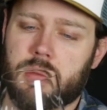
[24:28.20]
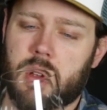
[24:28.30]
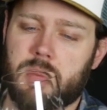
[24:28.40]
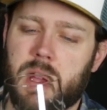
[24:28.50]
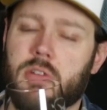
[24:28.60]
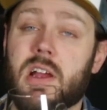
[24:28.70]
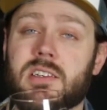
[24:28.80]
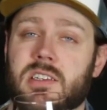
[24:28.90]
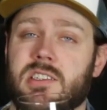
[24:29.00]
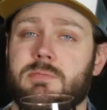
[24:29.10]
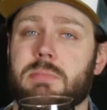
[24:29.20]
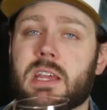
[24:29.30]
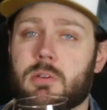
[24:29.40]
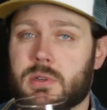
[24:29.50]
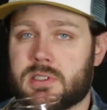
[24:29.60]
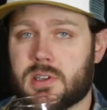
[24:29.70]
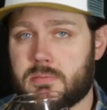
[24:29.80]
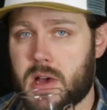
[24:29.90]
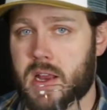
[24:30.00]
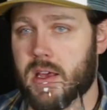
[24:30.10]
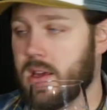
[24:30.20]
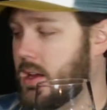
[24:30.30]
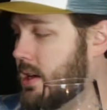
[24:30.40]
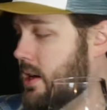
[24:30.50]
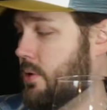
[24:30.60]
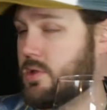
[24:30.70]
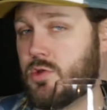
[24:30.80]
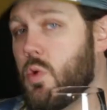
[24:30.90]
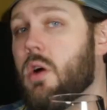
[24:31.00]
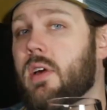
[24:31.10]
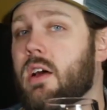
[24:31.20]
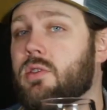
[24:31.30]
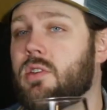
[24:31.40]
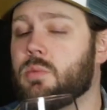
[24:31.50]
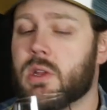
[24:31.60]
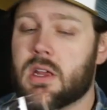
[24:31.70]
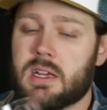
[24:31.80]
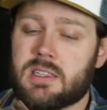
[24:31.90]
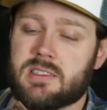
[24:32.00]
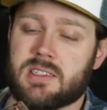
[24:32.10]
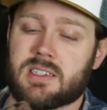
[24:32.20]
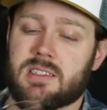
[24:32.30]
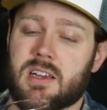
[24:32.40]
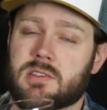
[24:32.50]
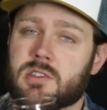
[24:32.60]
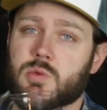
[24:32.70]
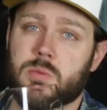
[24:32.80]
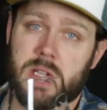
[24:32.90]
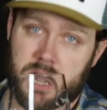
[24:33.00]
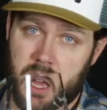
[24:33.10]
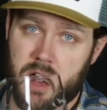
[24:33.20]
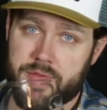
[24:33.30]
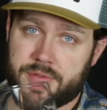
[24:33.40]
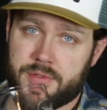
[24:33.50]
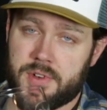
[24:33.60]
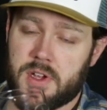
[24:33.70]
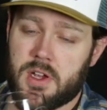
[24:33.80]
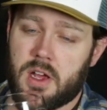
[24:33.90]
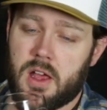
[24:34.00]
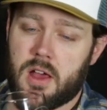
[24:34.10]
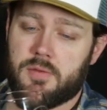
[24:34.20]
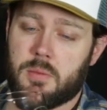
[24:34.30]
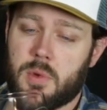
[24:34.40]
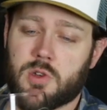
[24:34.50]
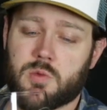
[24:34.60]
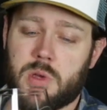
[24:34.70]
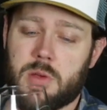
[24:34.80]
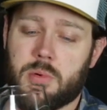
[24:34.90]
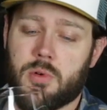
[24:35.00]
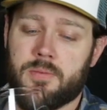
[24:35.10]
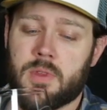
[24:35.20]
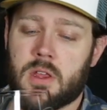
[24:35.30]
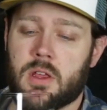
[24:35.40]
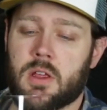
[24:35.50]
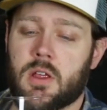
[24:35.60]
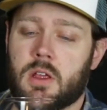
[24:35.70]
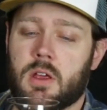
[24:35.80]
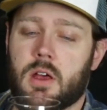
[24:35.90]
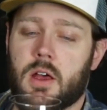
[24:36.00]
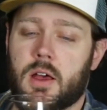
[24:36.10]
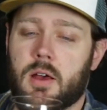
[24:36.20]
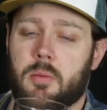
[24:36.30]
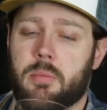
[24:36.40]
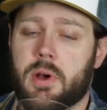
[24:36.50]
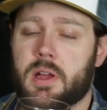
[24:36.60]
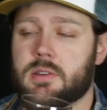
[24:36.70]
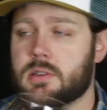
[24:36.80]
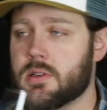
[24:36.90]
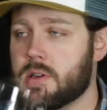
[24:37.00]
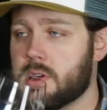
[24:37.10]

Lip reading: it'd be great to split with somebody. It's 12 ounces, but 6 ounces would be enough for most people. But